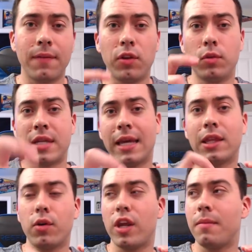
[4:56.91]
If you take
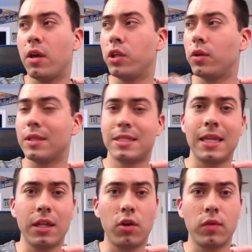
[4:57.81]
their email, you can
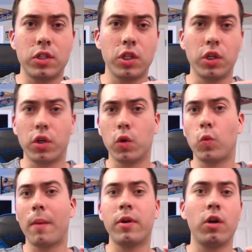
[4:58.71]
send that over to your
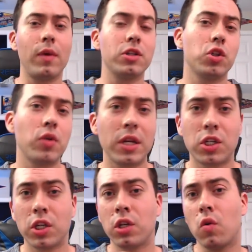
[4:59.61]
webinar
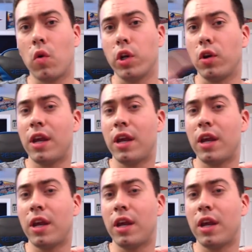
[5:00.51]
registration or your